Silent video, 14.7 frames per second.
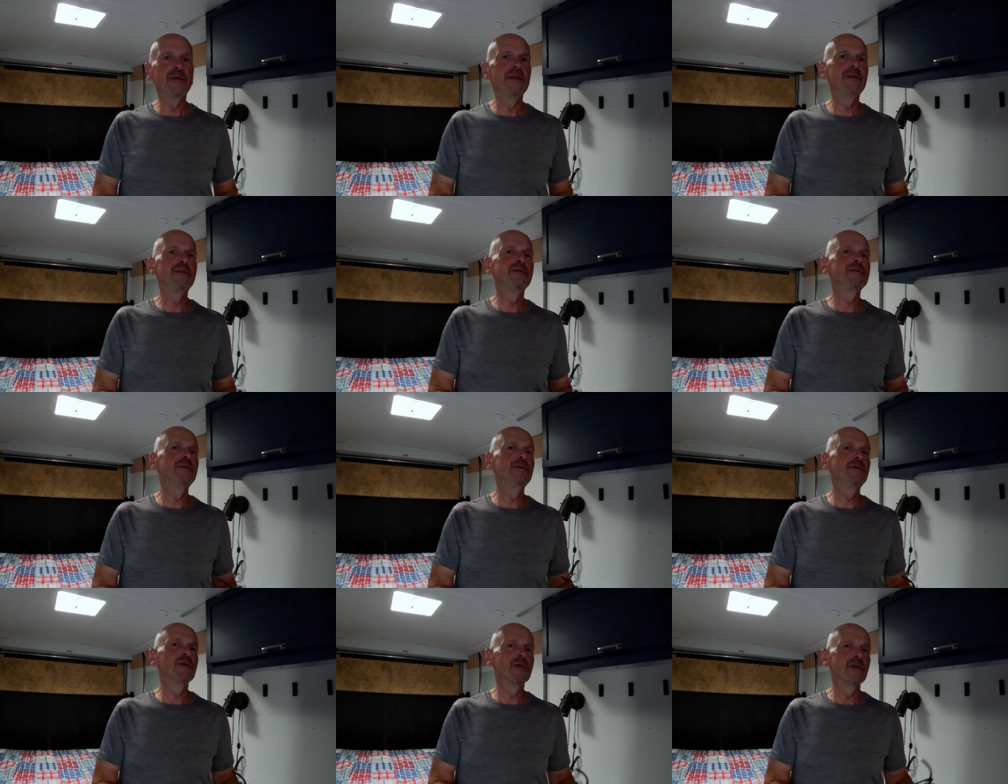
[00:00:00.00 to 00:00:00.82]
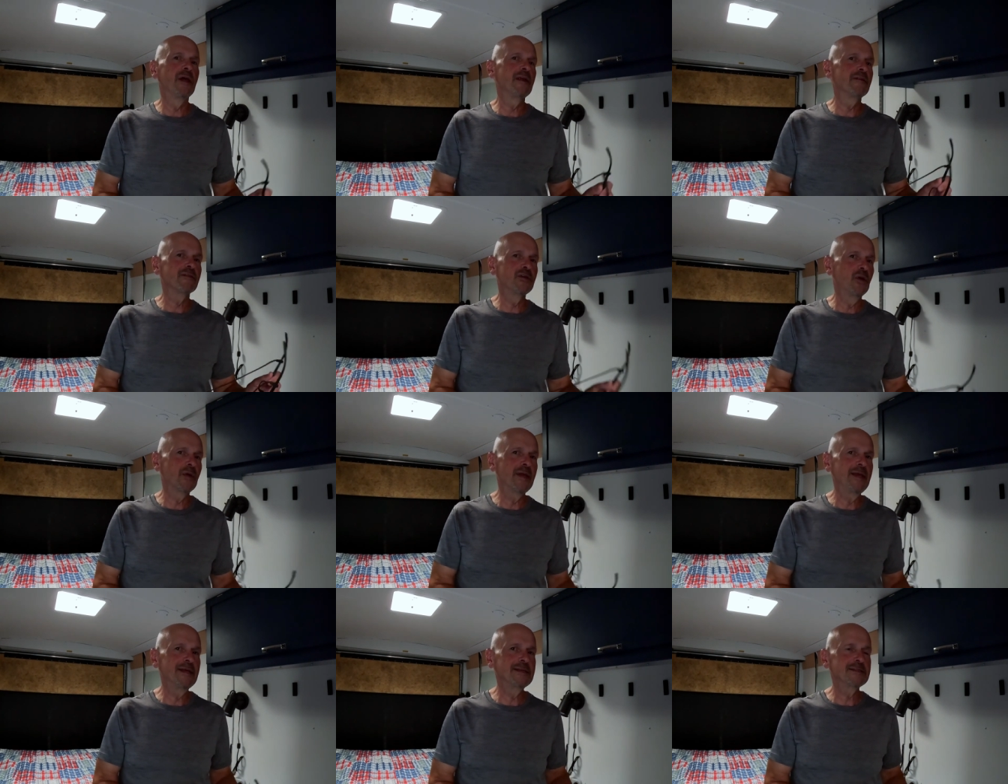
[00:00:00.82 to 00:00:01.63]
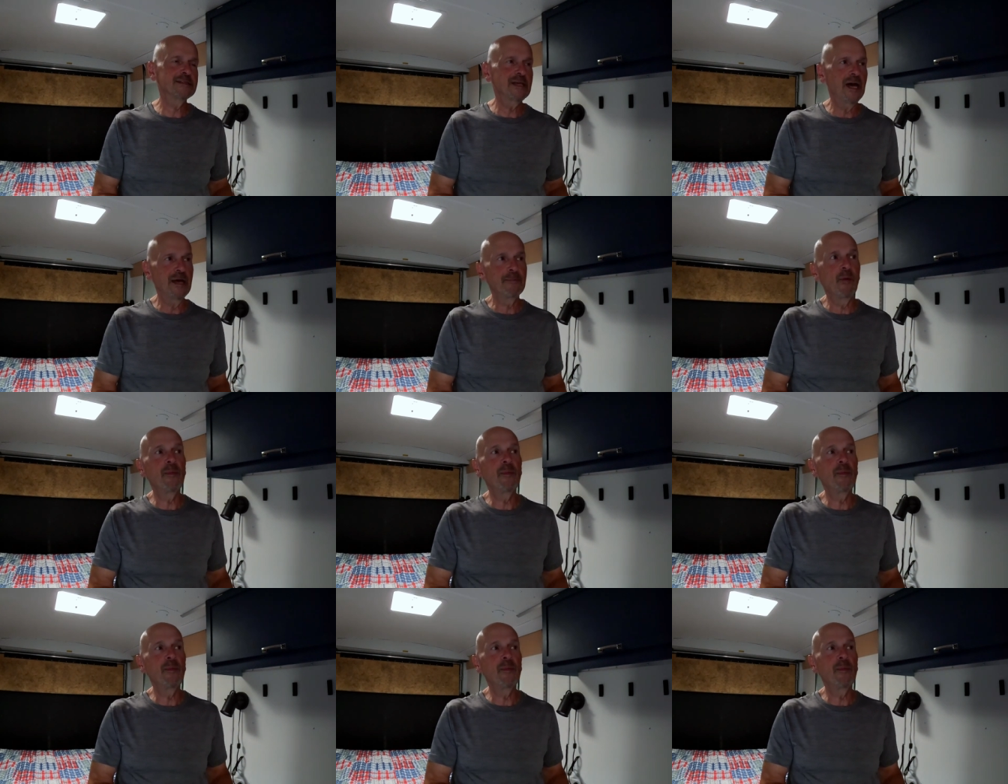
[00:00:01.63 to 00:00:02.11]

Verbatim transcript: need to do a lot of cooking inside,